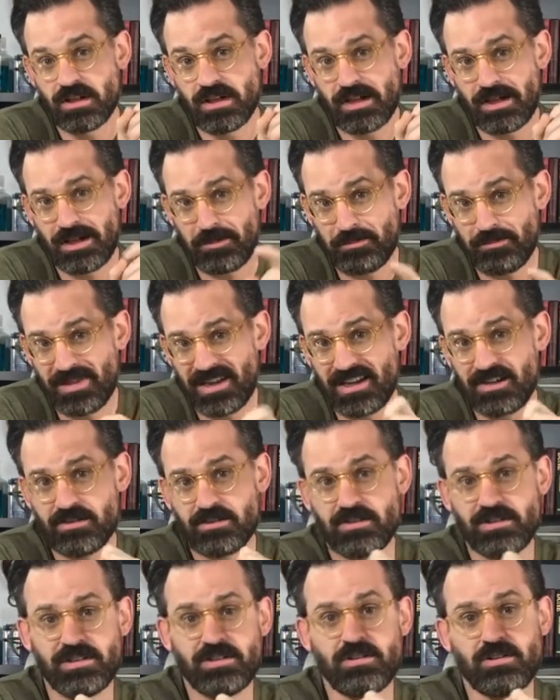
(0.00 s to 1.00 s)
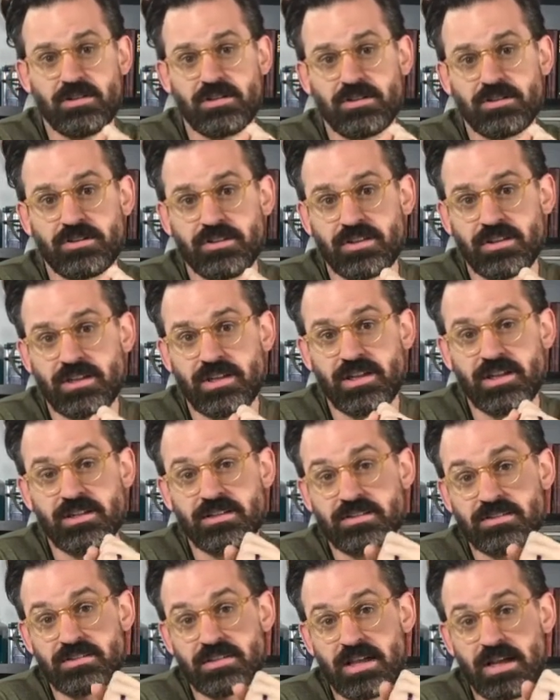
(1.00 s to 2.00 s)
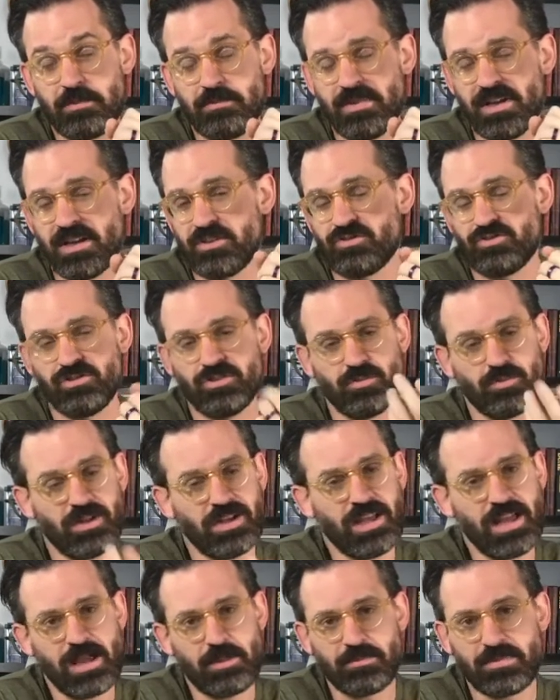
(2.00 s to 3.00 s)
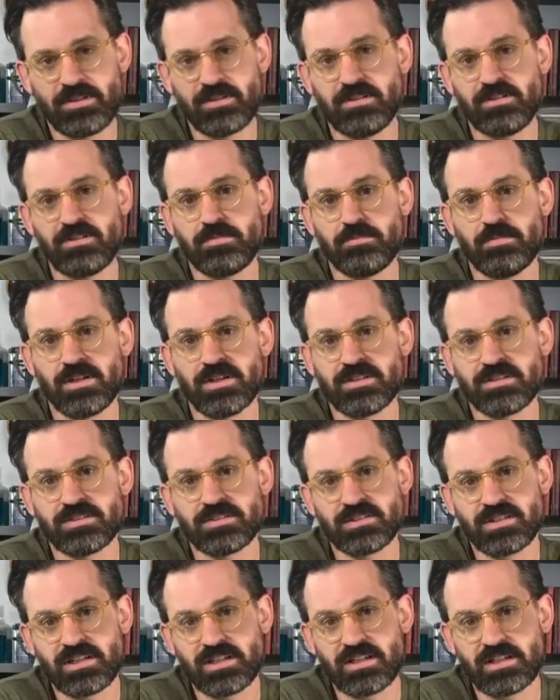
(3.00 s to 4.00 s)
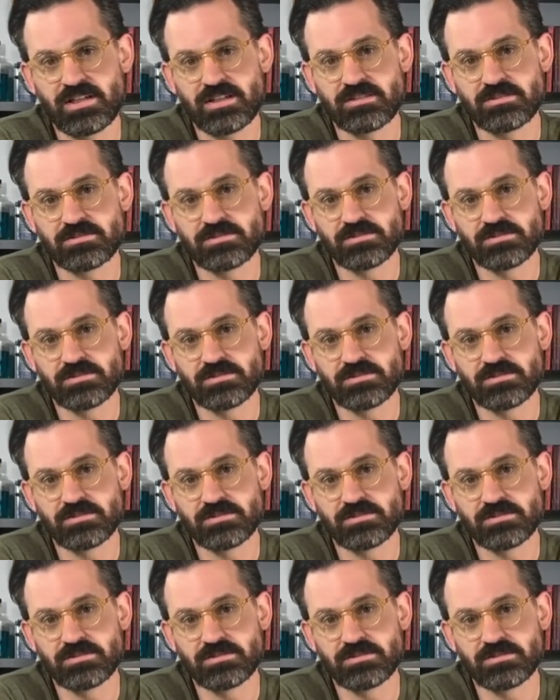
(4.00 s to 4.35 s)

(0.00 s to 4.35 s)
Apparently no longer the case. I'm not sure what happened, but uh,